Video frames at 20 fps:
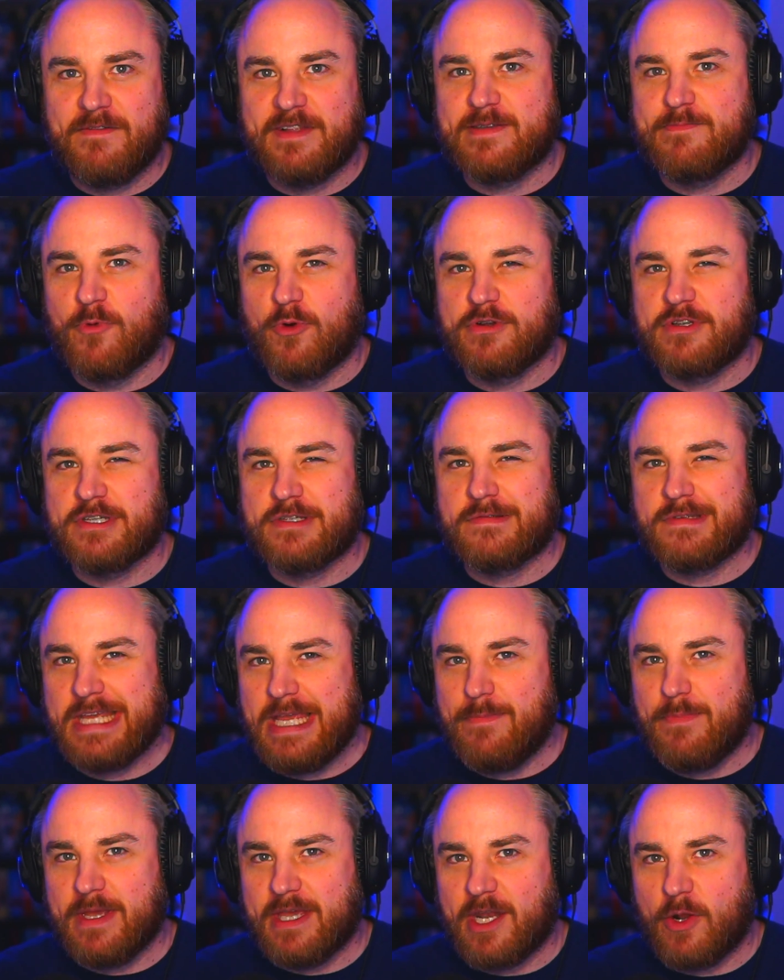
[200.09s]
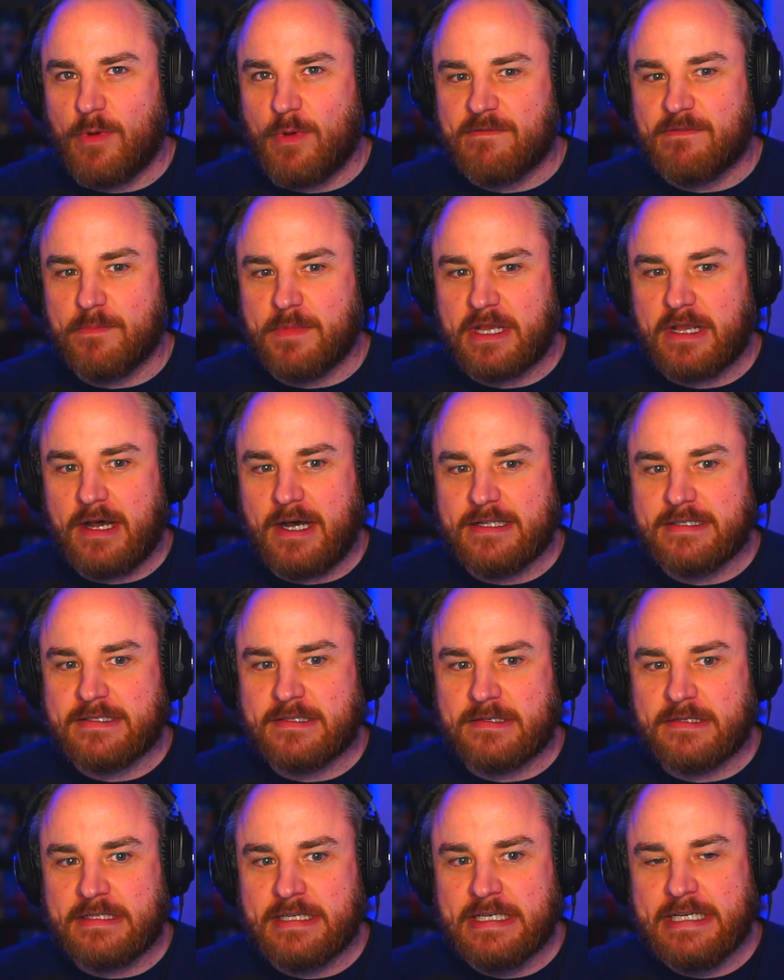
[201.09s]
It's more just keeping it away from the
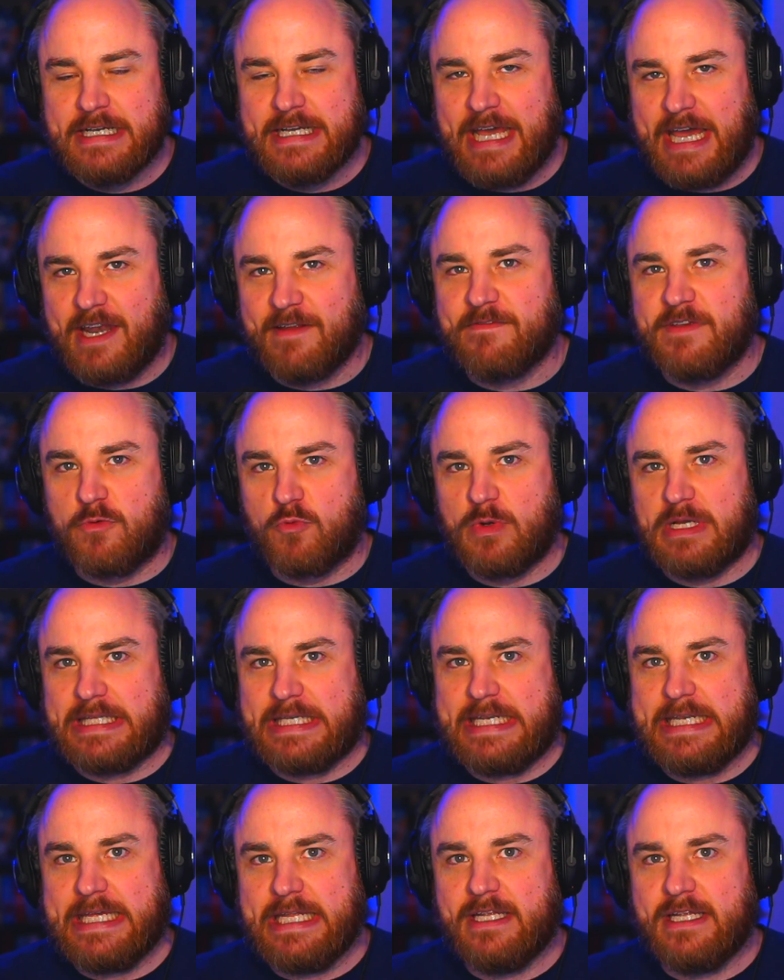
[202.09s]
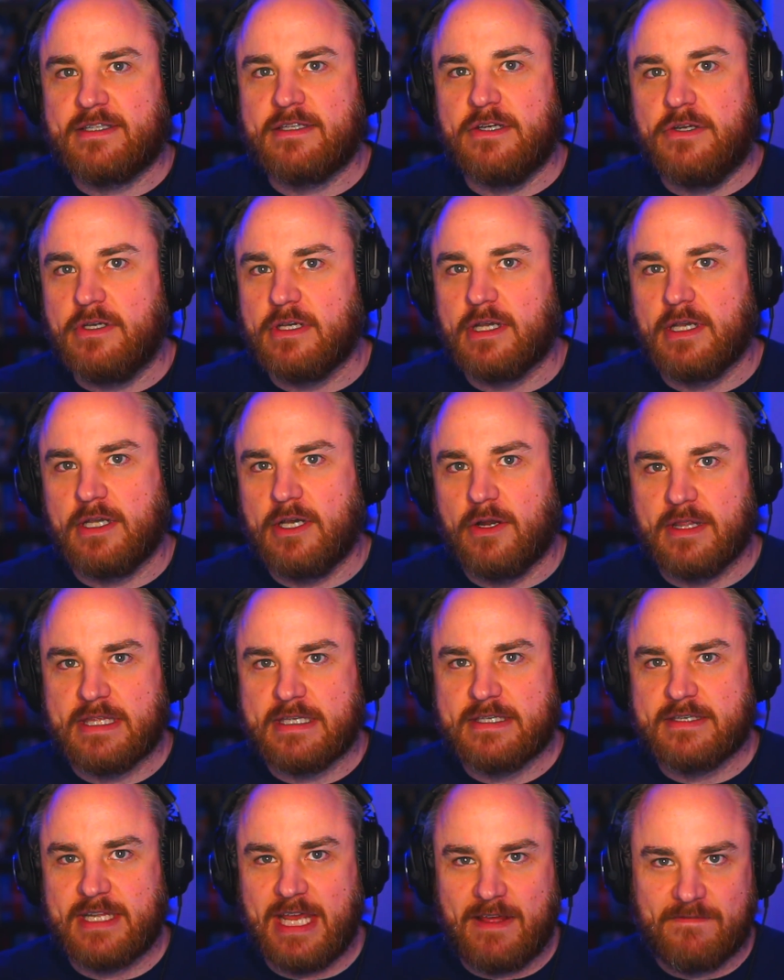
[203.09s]
console. And if you really needed to, you could go to the
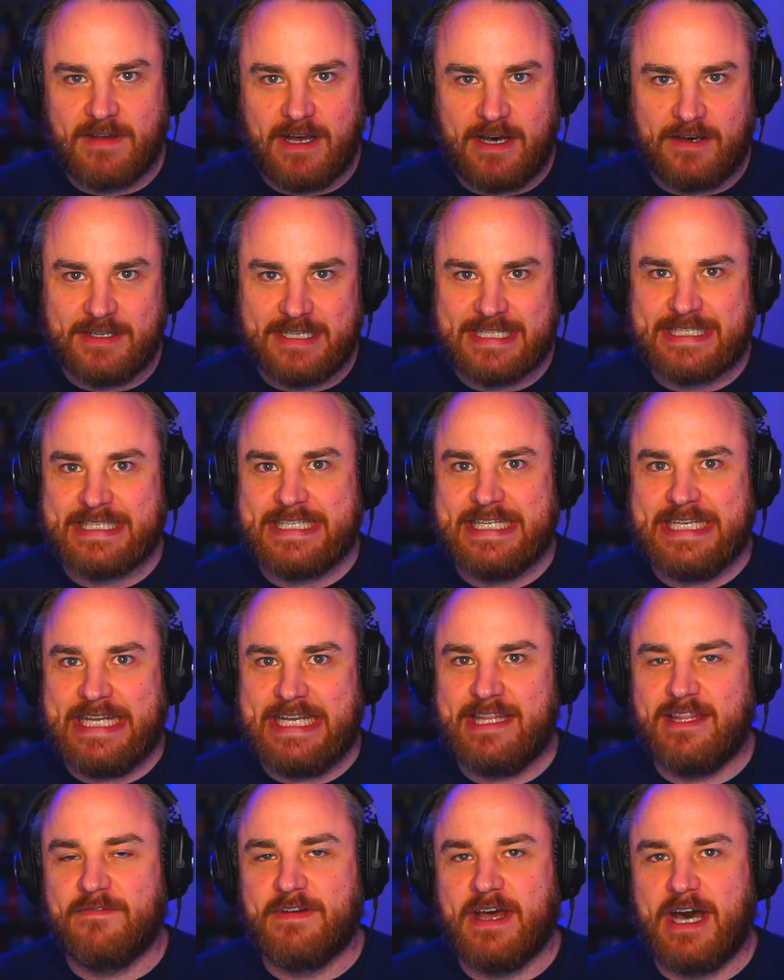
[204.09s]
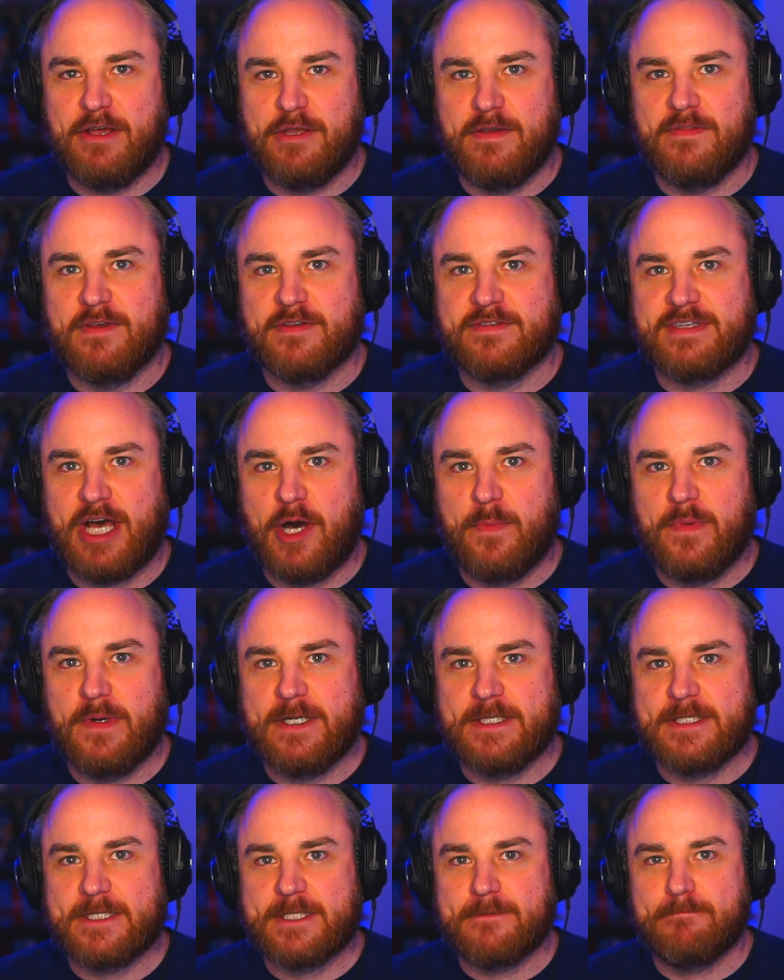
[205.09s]
state file to see the value of those
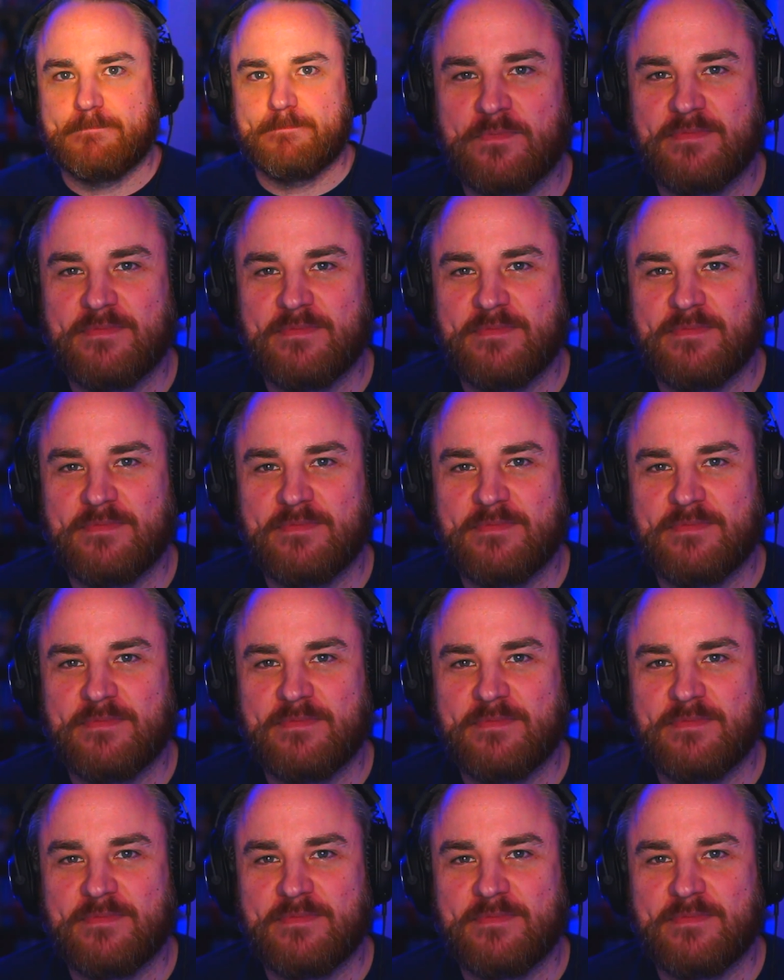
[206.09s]
outputs.